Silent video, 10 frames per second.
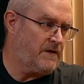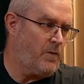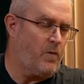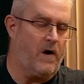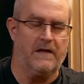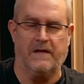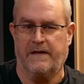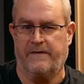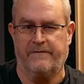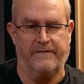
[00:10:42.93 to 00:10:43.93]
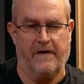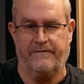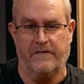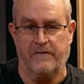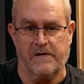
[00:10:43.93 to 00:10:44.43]
a
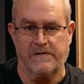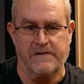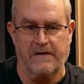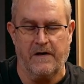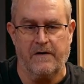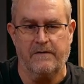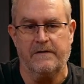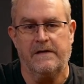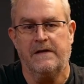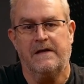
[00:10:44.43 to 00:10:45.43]
few years ago.